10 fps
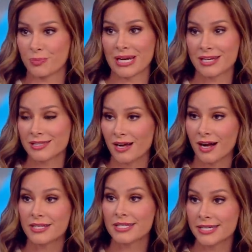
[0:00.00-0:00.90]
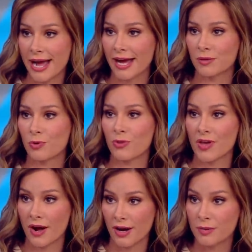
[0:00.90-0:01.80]
But it is mm-hmm. undeniable
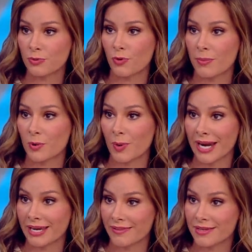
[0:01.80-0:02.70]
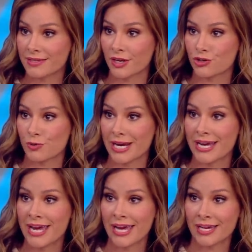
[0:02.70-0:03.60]
the unemployment rate in this
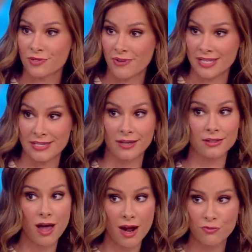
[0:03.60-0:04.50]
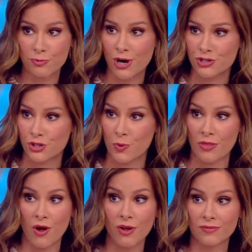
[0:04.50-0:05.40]
country is facing a lot of pressure
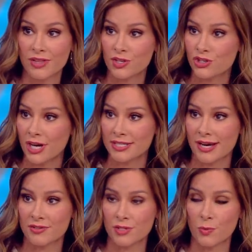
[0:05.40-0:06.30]
with all of these shutdowns,